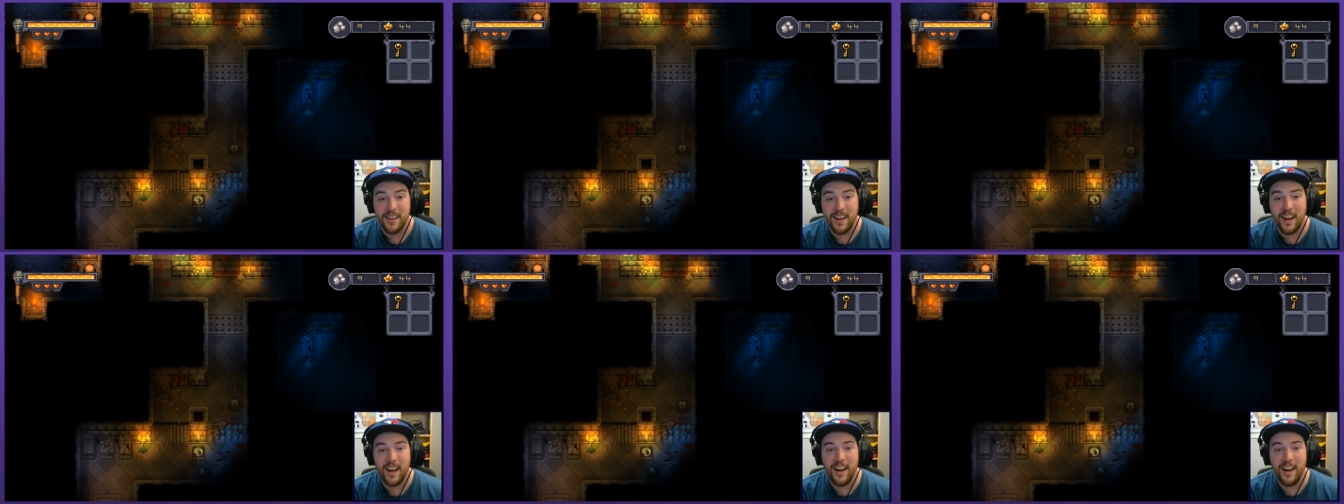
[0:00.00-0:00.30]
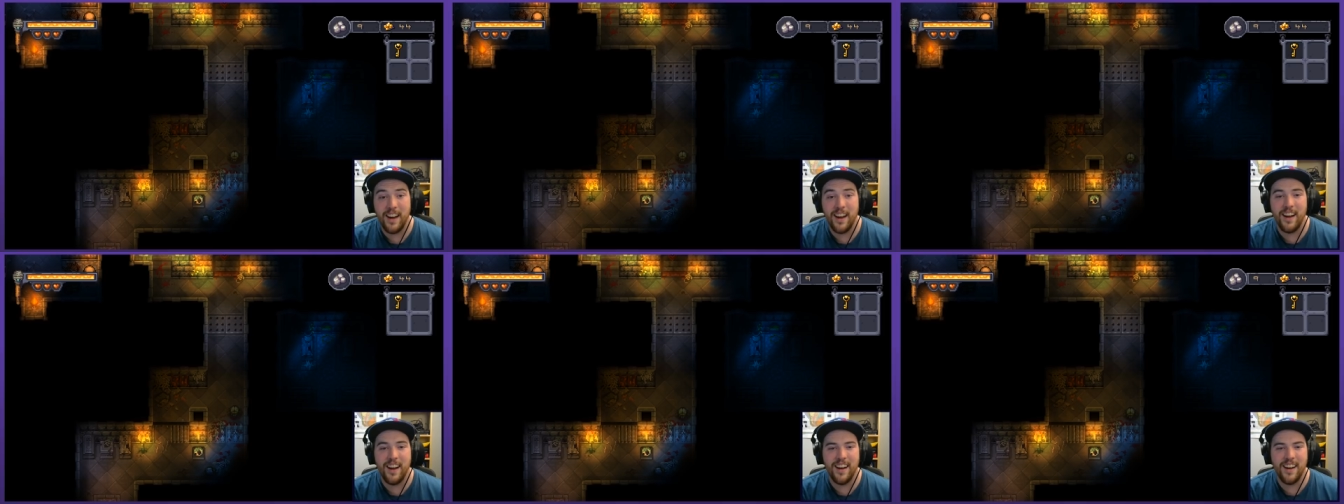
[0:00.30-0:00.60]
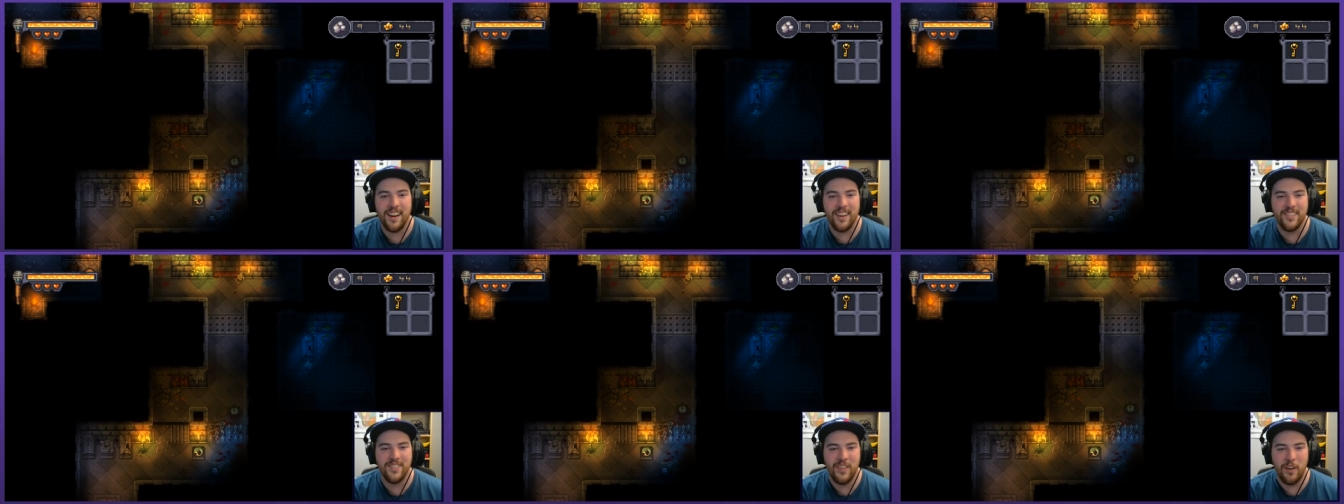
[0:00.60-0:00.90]

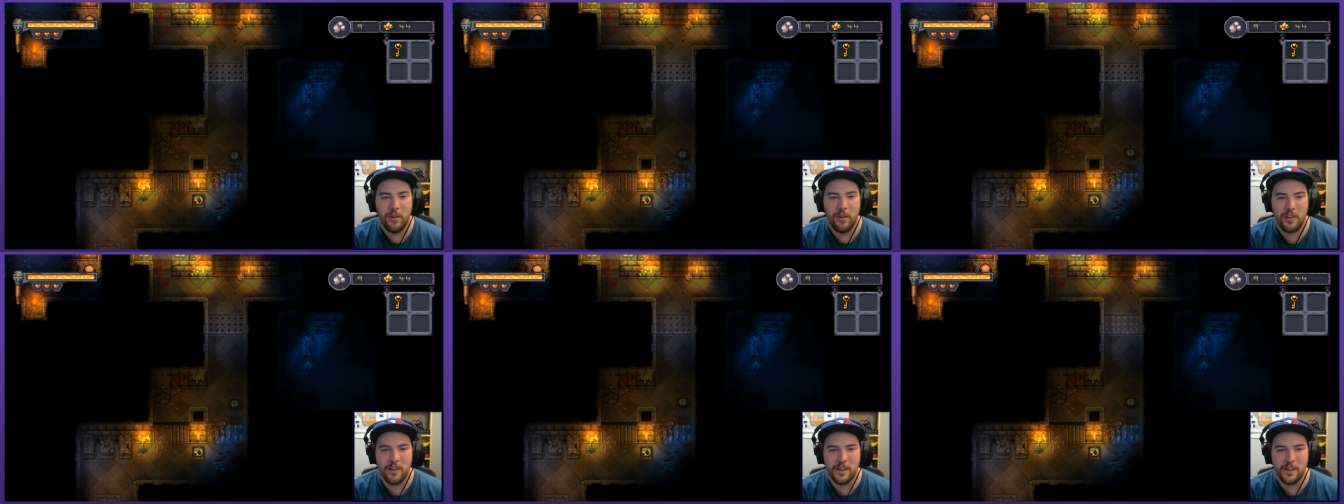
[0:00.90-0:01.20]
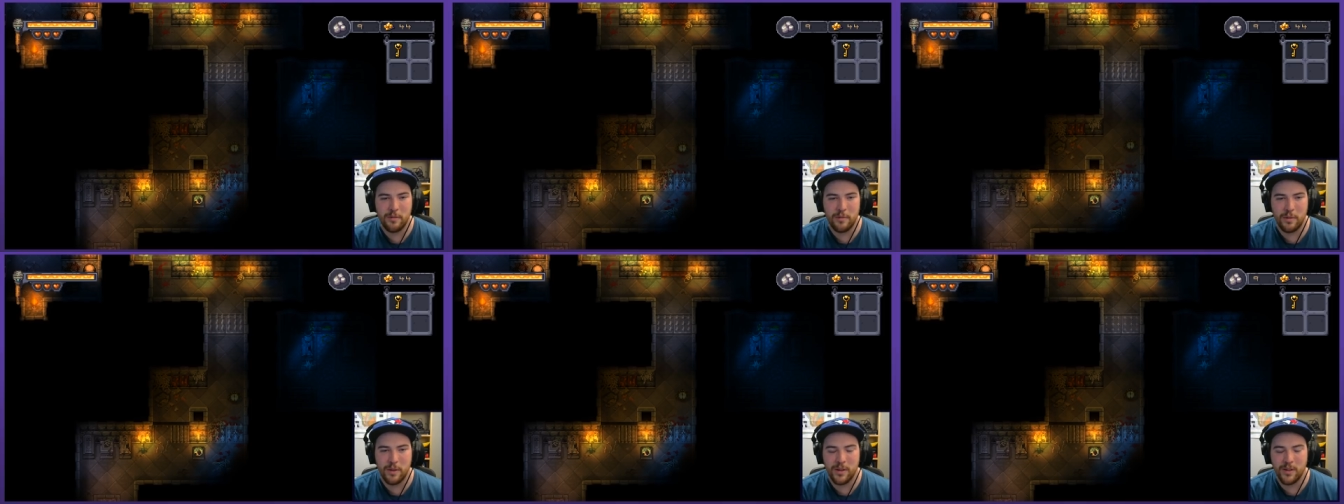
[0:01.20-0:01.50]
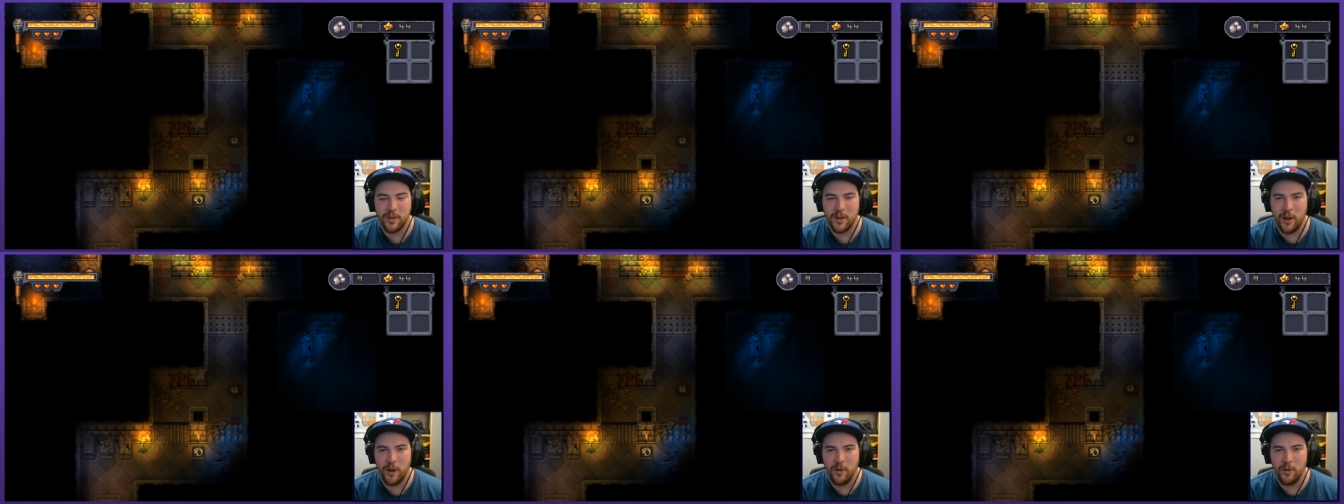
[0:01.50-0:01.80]
Ah, more of them are
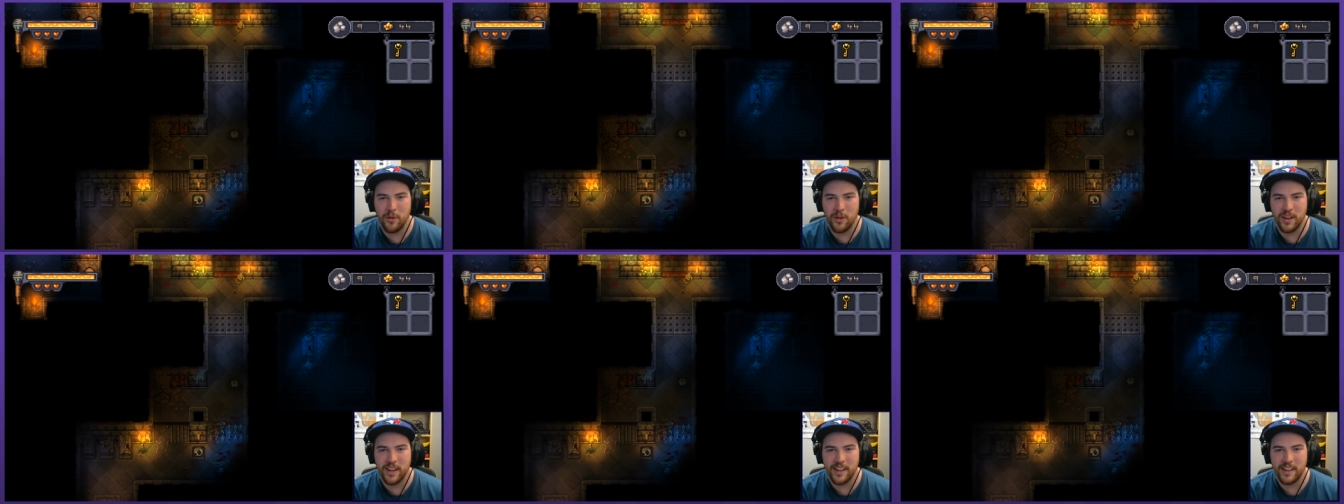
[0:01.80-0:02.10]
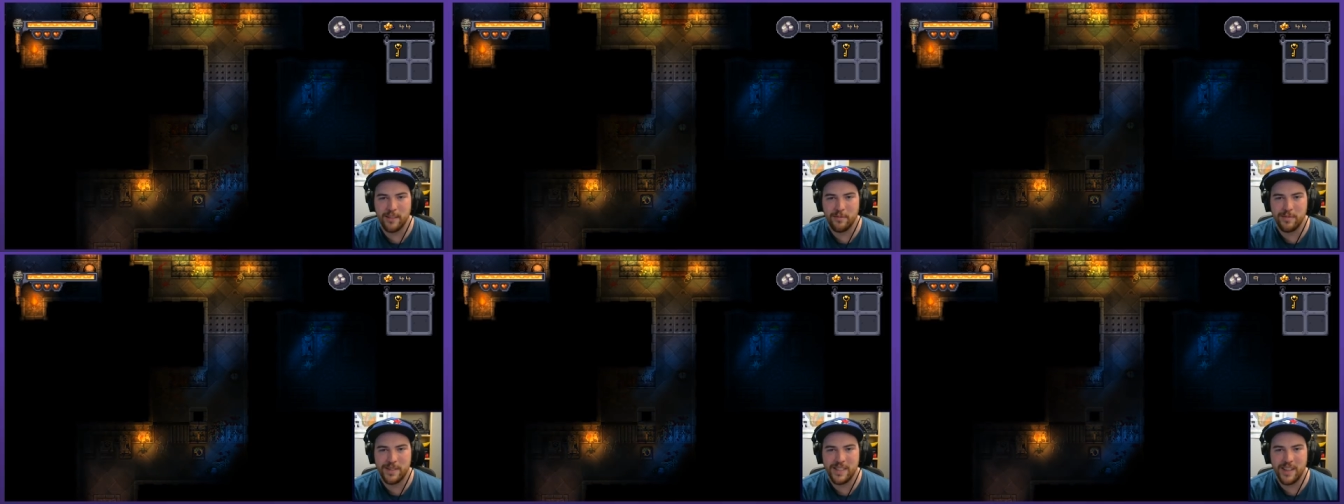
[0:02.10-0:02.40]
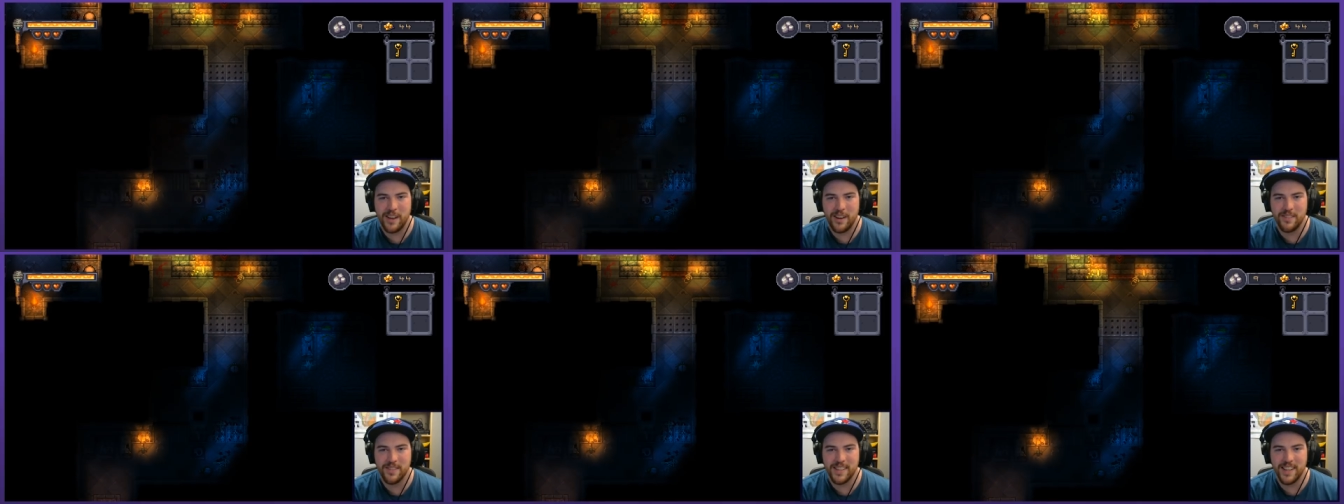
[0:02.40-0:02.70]
lowering
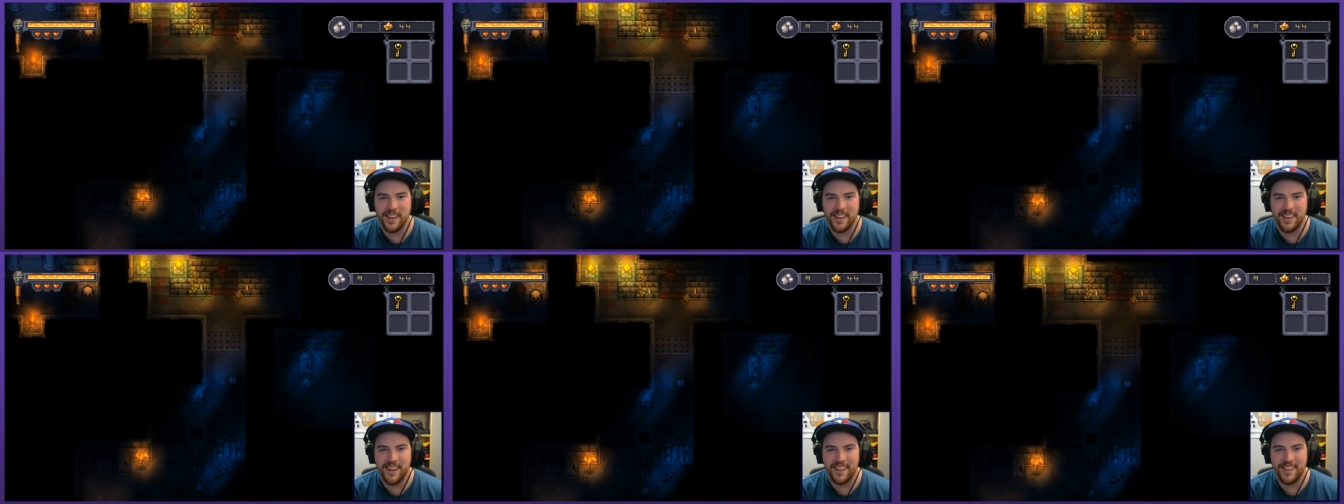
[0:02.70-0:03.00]
themselves in.